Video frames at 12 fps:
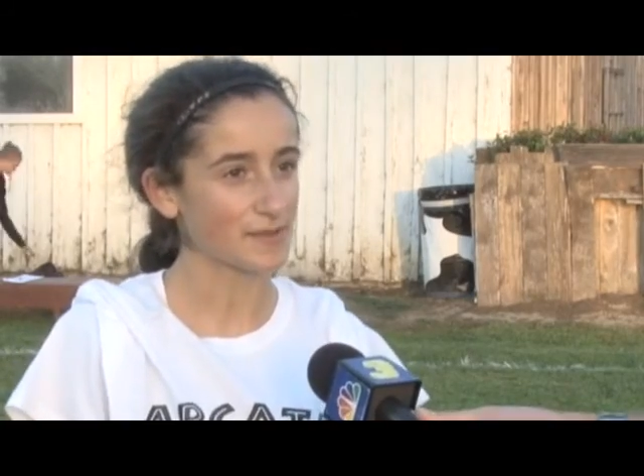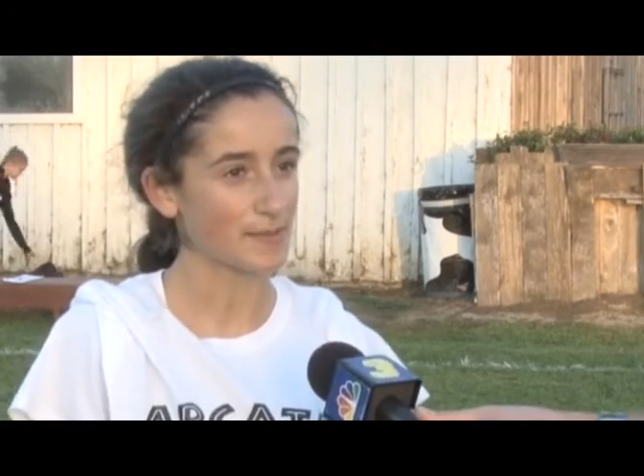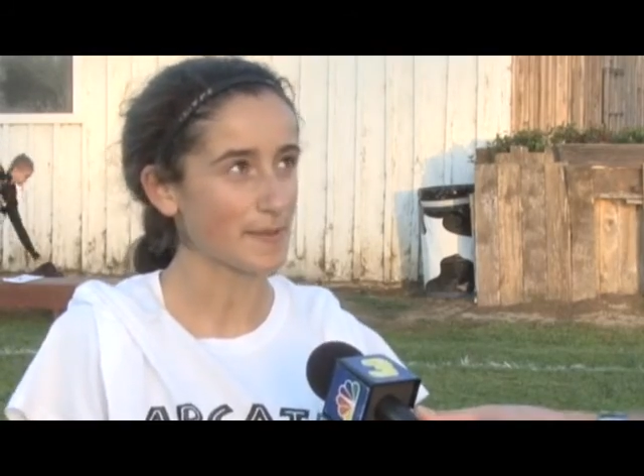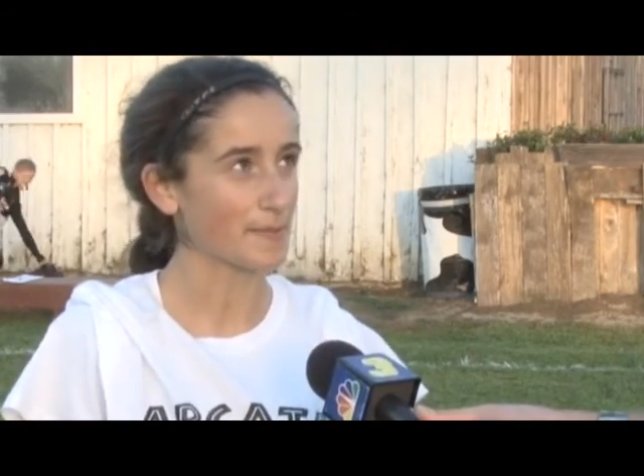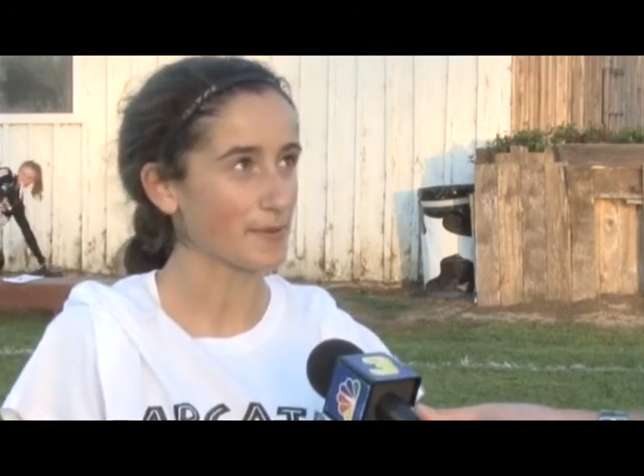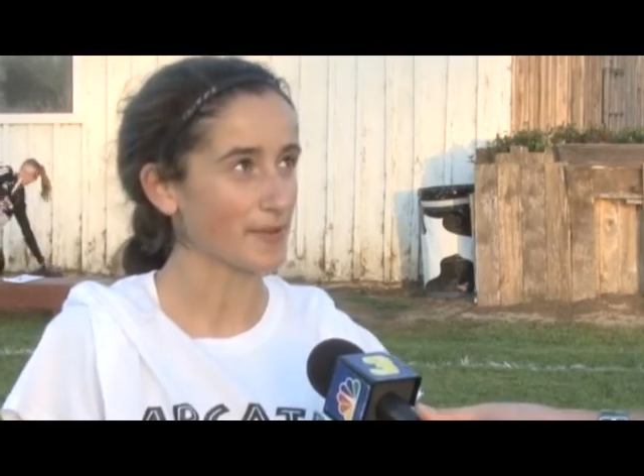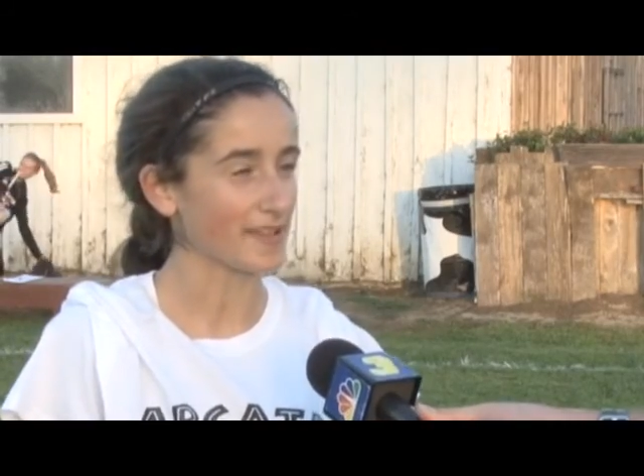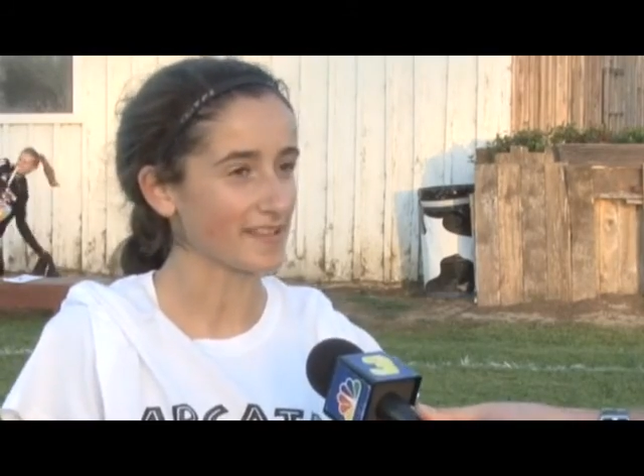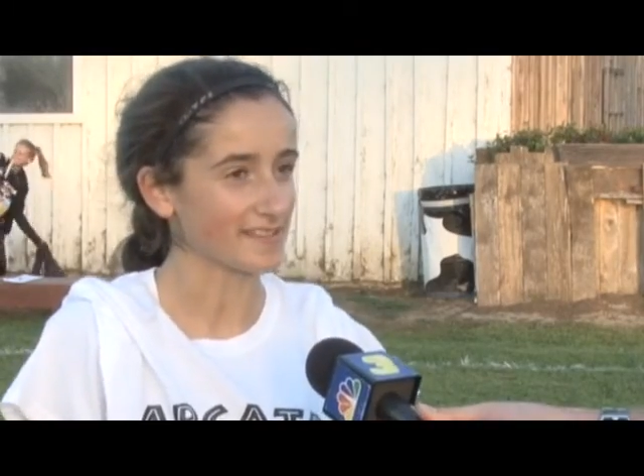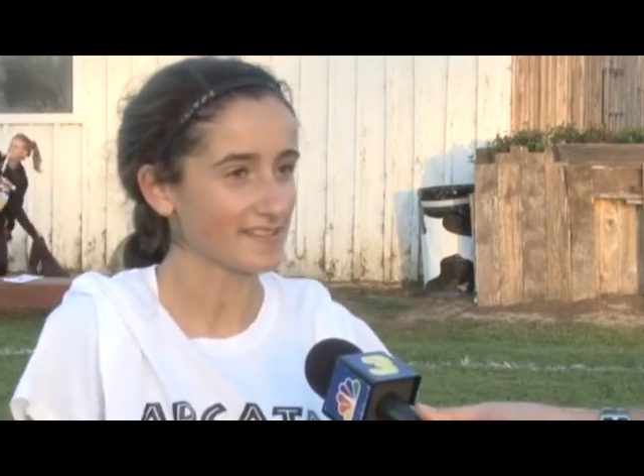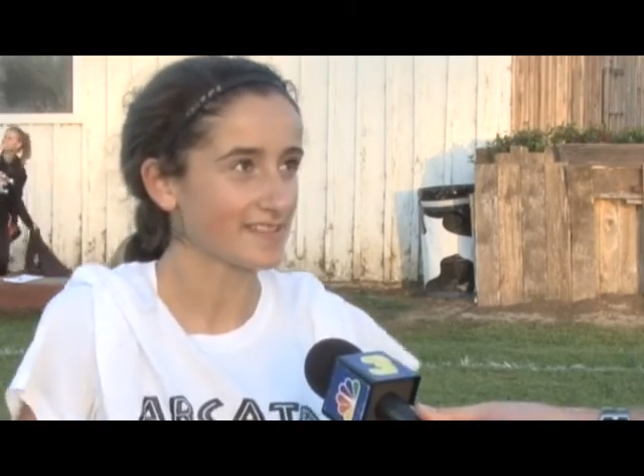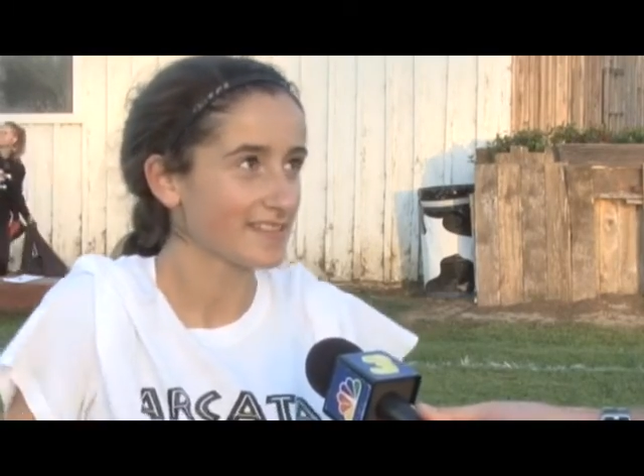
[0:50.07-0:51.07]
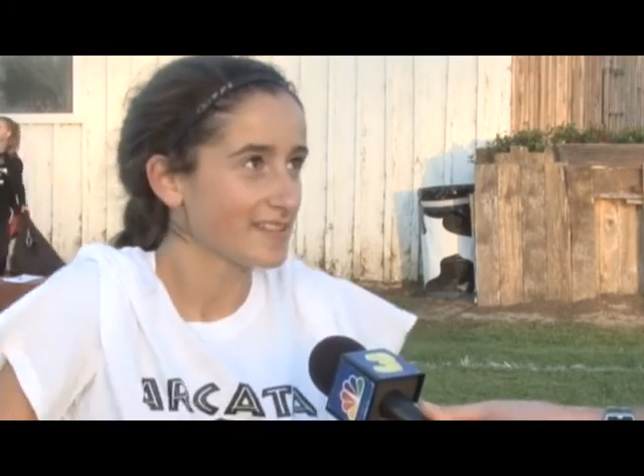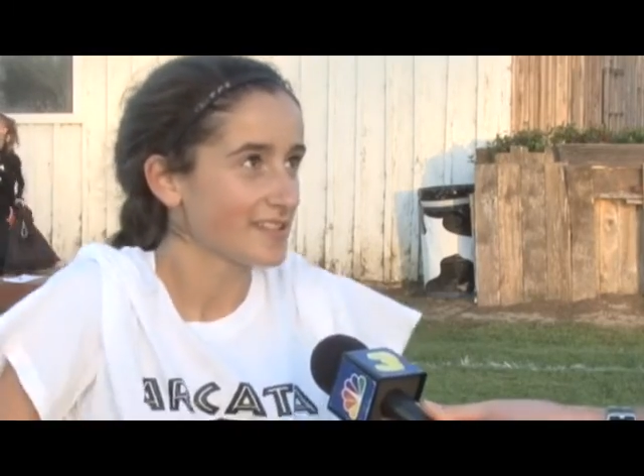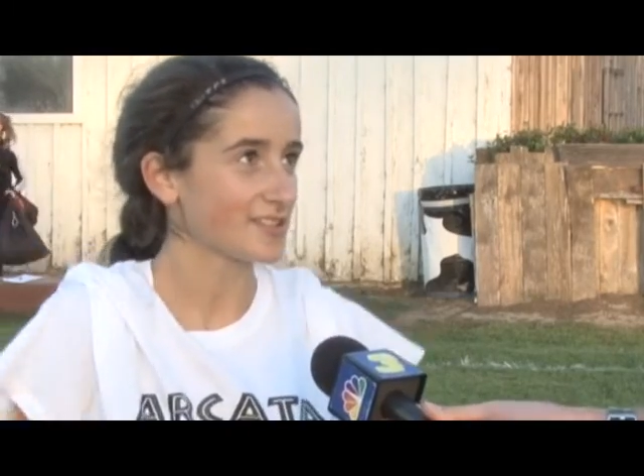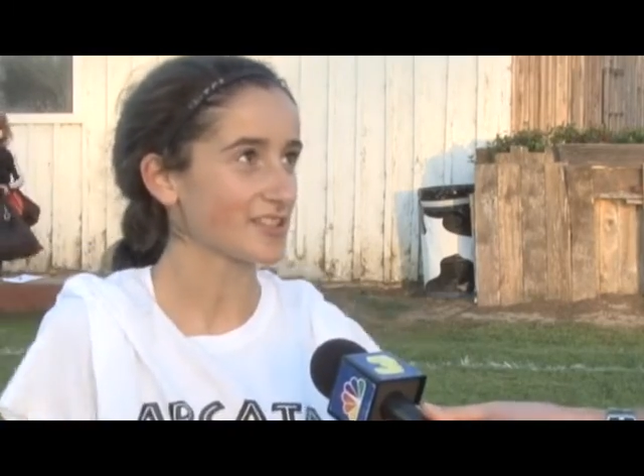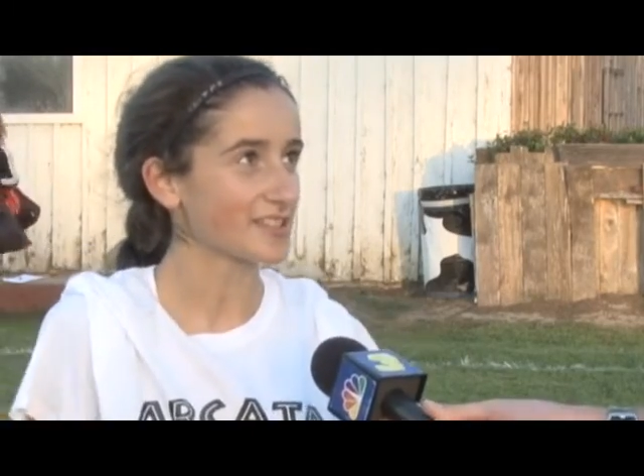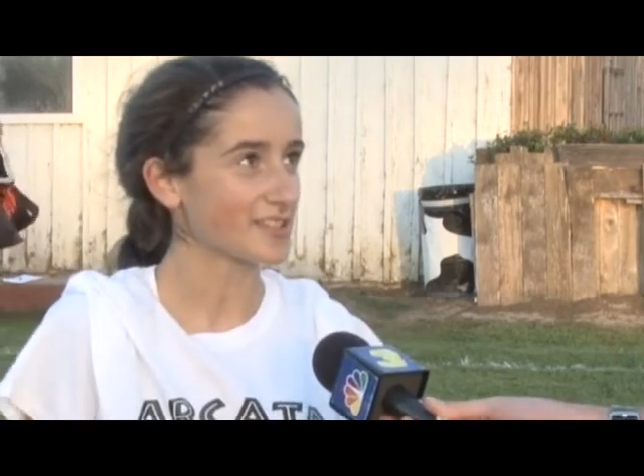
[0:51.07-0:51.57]
to people and
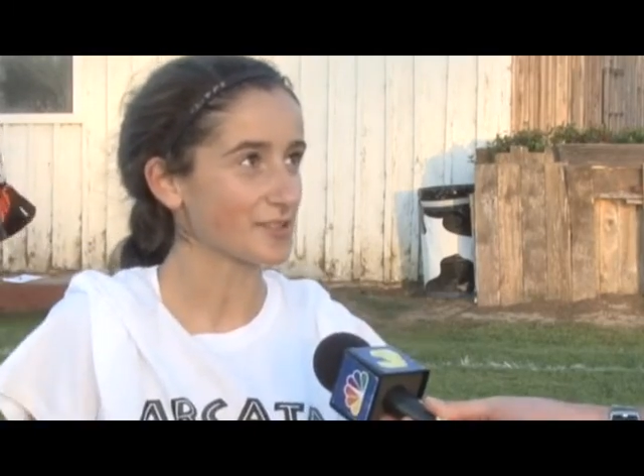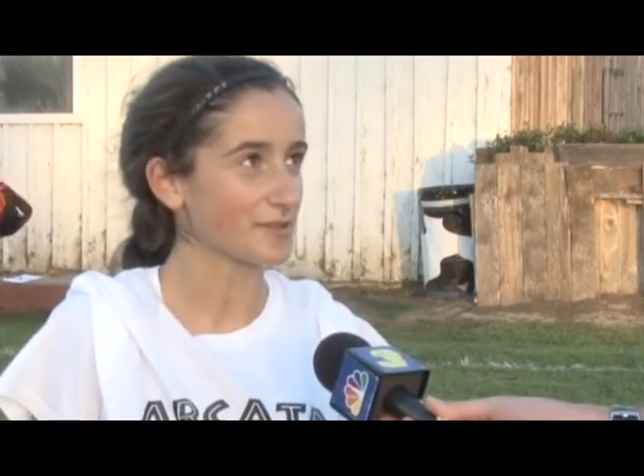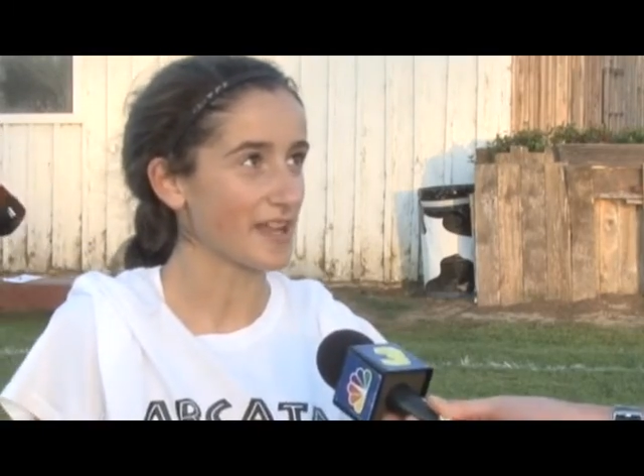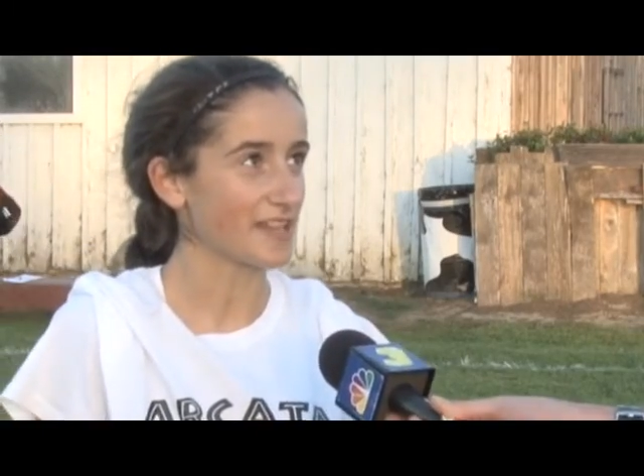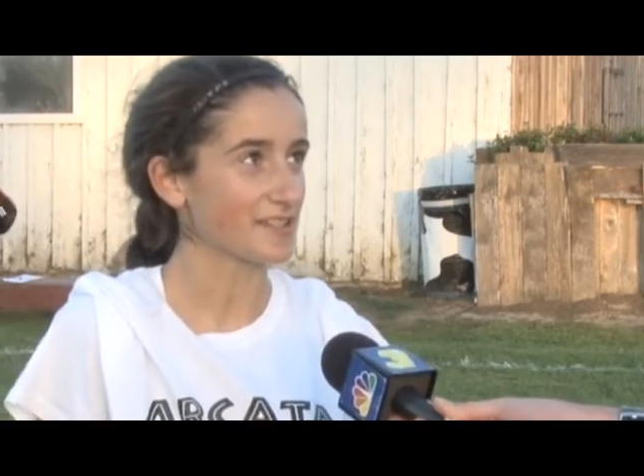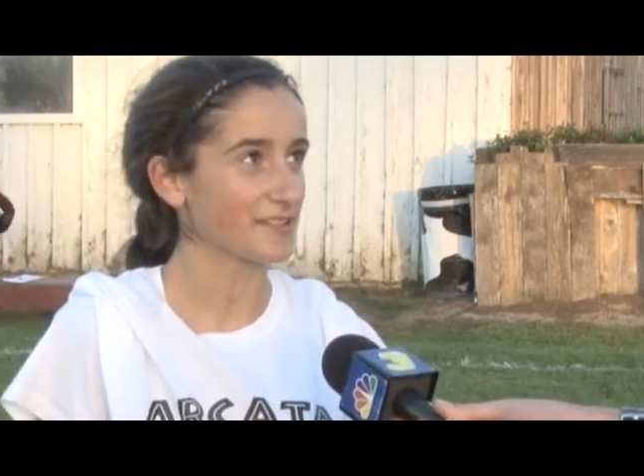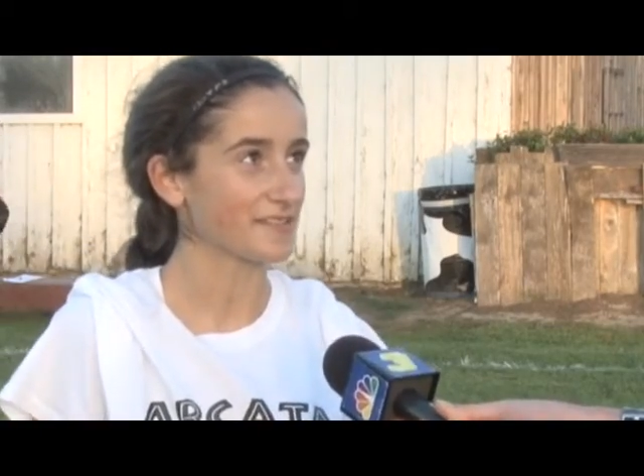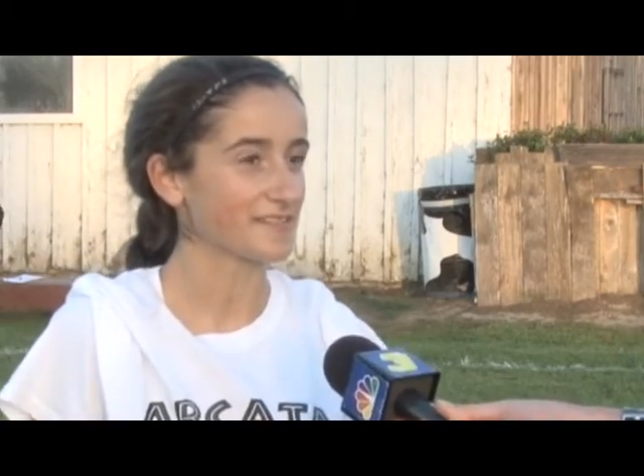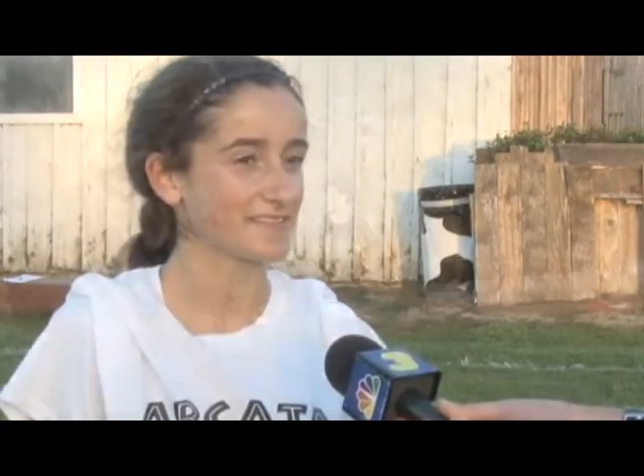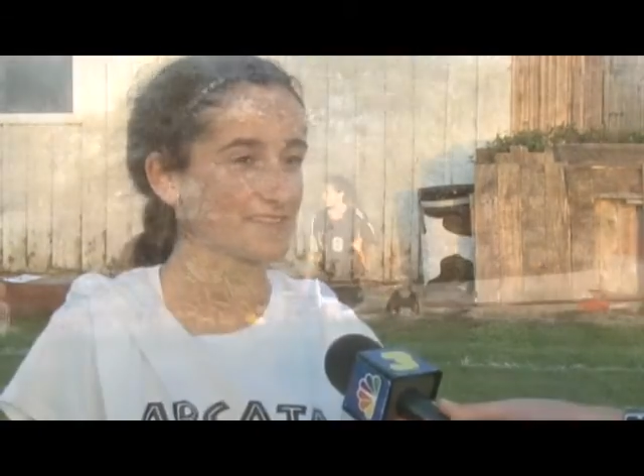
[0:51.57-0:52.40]
just do what I do.